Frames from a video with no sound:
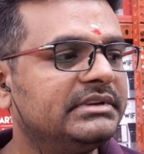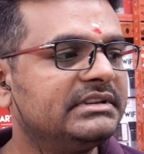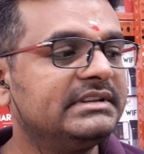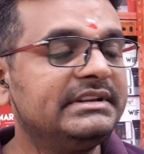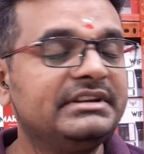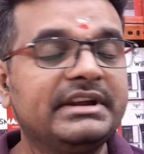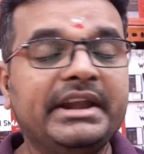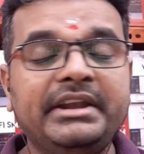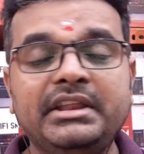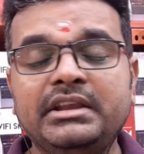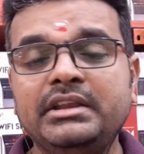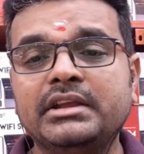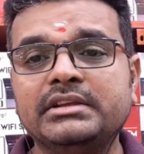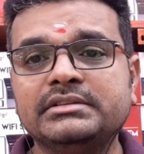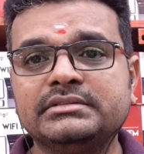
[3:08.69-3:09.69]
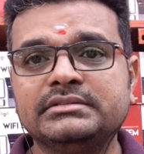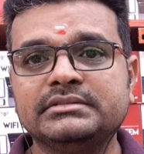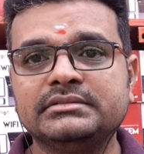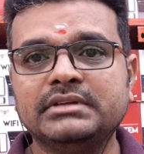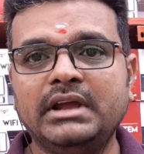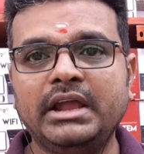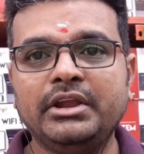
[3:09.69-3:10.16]
design criteria
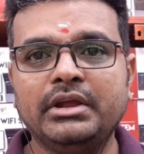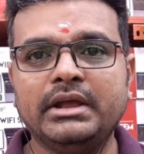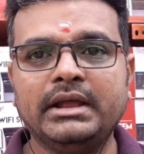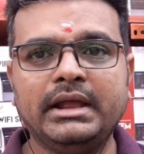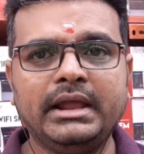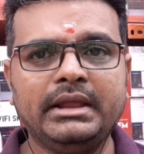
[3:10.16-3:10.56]
I, uh,